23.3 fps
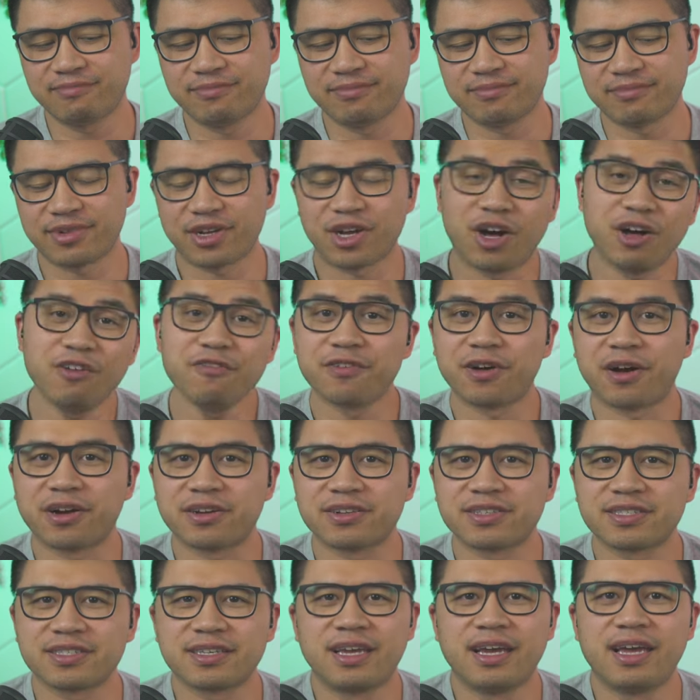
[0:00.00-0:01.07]
golf
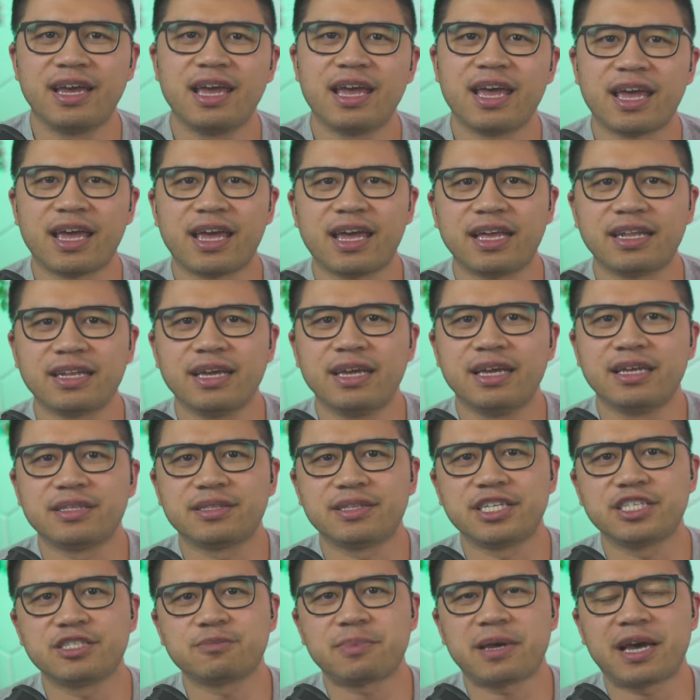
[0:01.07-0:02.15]
carts. And
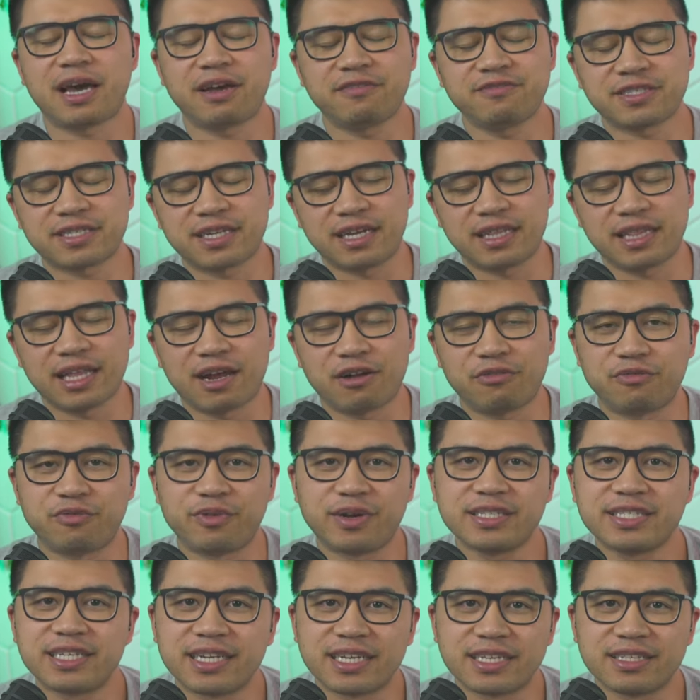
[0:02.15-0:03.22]
these paths allow
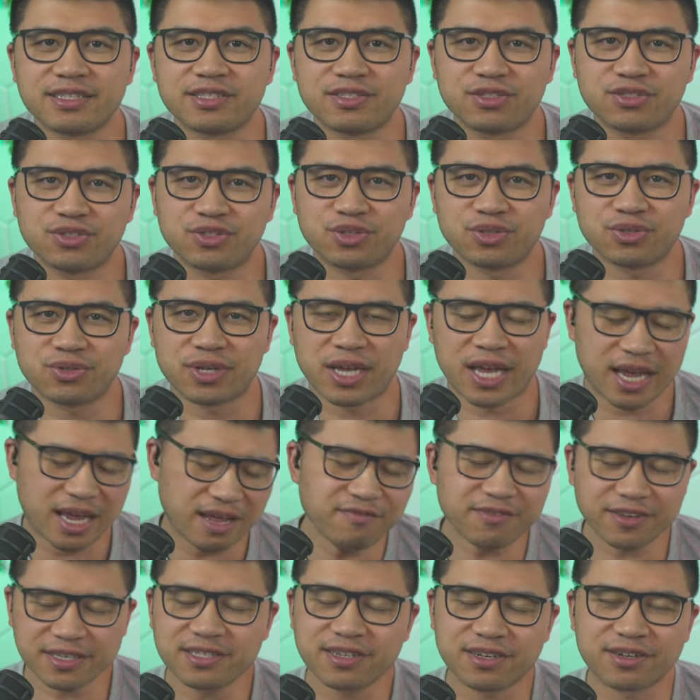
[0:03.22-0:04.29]
residents to, and
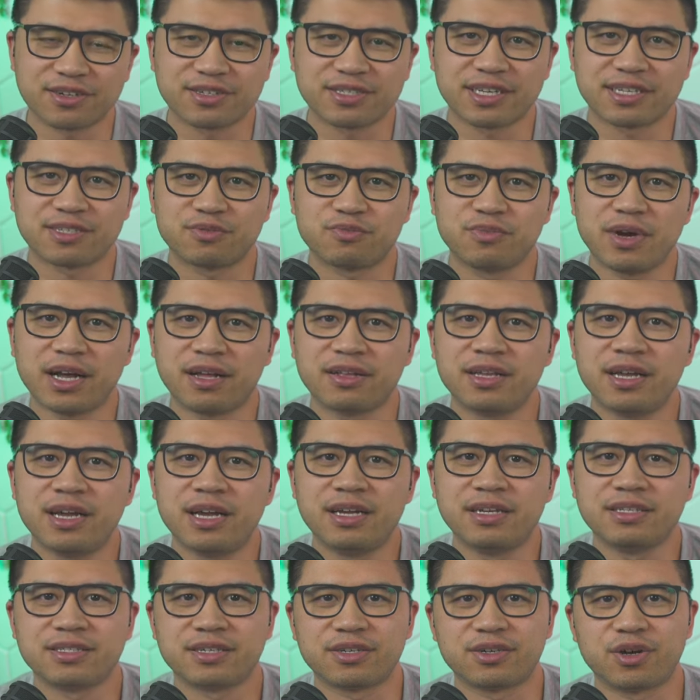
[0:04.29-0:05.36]
visitors as well
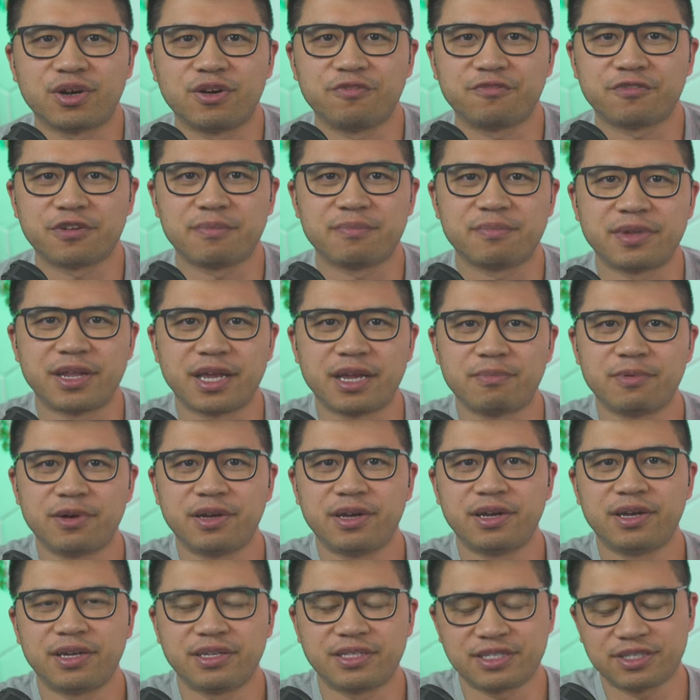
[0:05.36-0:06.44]
to go from
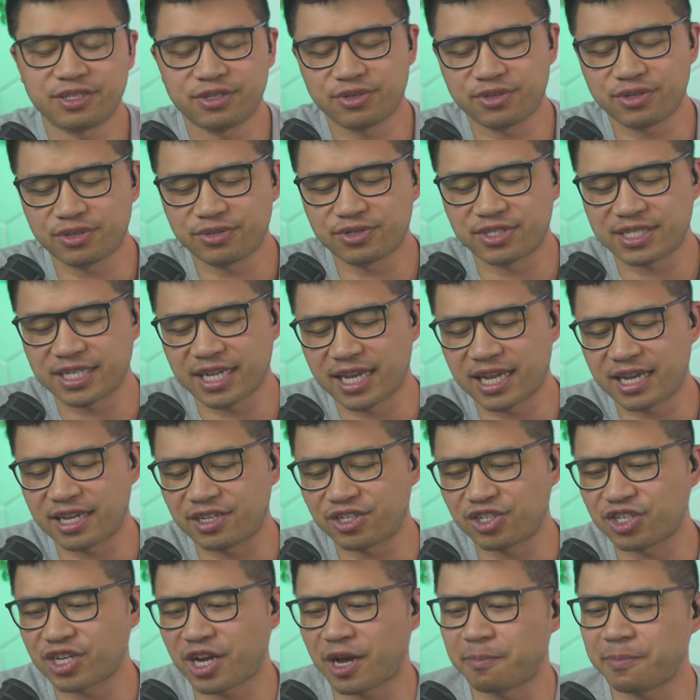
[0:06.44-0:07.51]
neighborhood to, say,
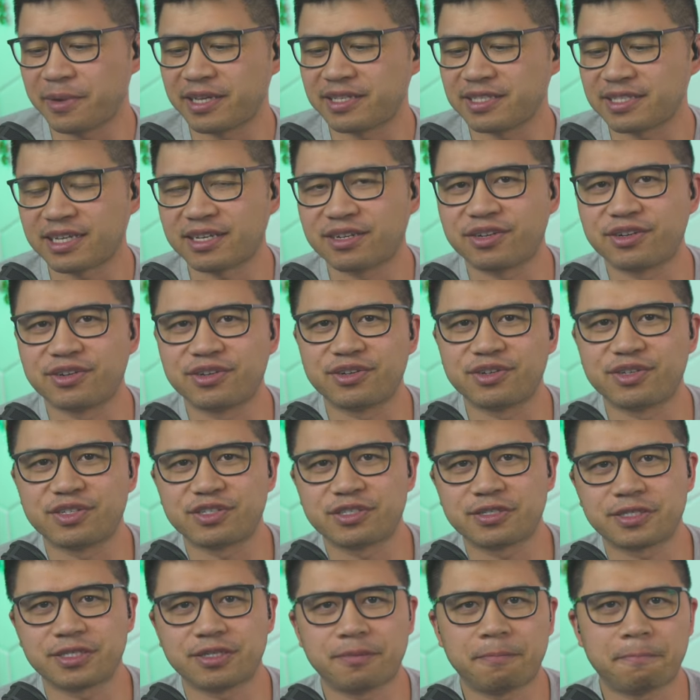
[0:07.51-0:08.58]
shopping
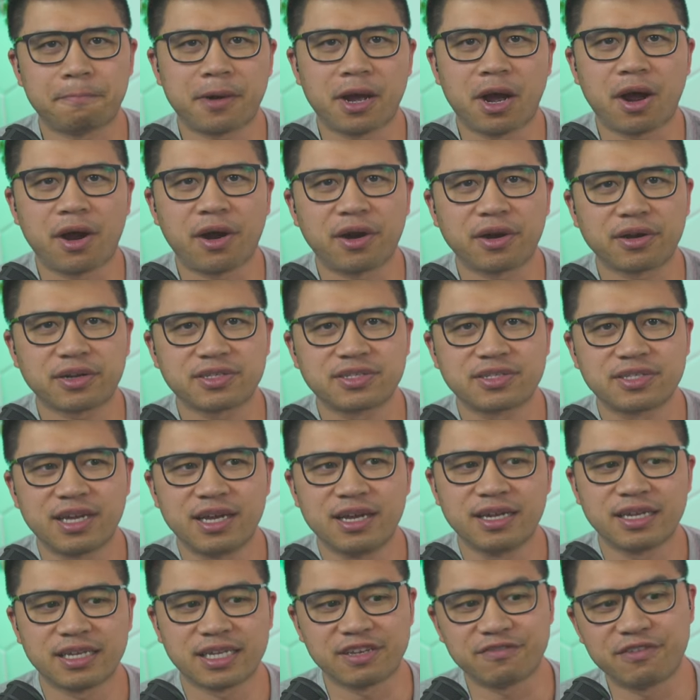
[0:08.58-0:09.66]
centers, to parks,
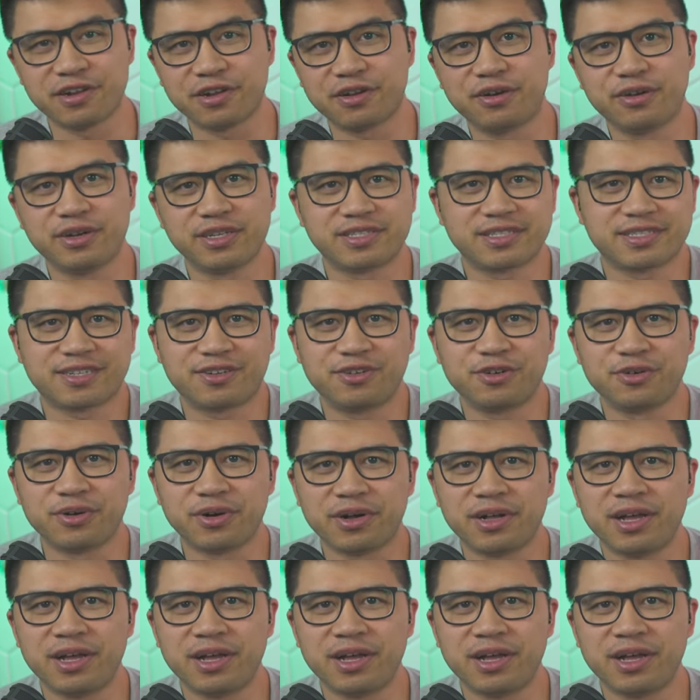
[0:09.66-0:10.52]
even go to school.